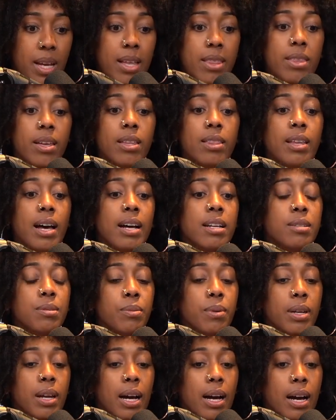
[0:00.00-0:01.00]
And then
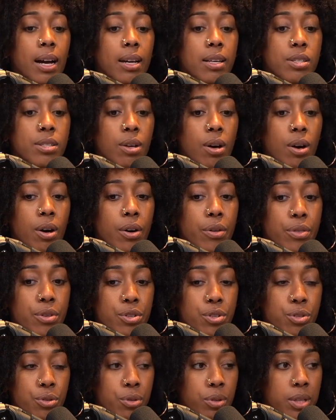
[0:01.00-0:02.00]
that's when I saw
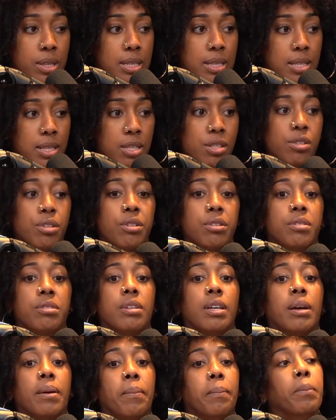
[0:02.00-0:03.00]
the Julius
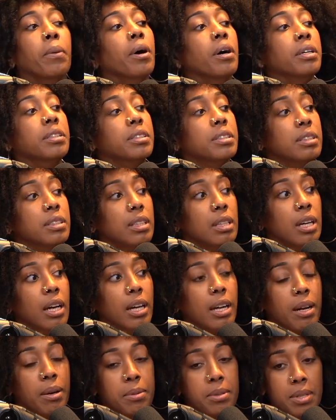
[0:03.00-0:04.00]
Caesars like bust. Yeah.
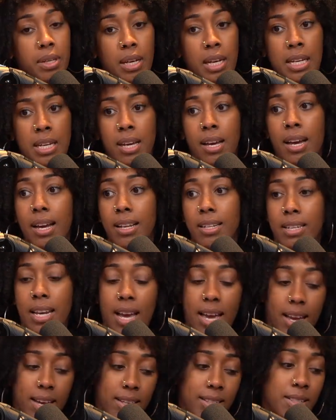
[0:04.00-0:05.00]
And I was like,
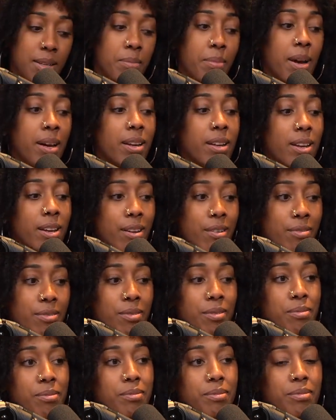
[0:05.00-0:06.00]
dang, somebody here
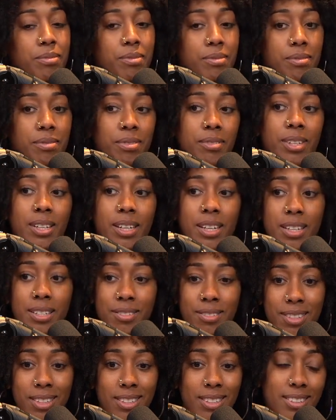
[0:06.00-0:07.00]
from
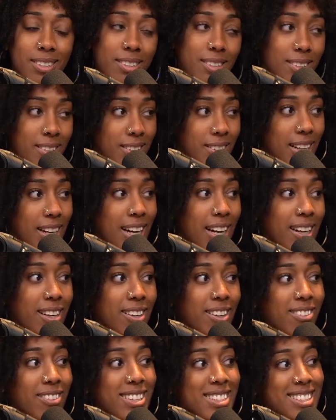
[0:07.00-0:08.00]
300? Yeah. I
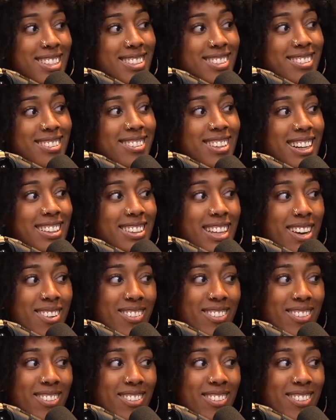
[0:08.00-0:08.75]
didn't know what to do at that point.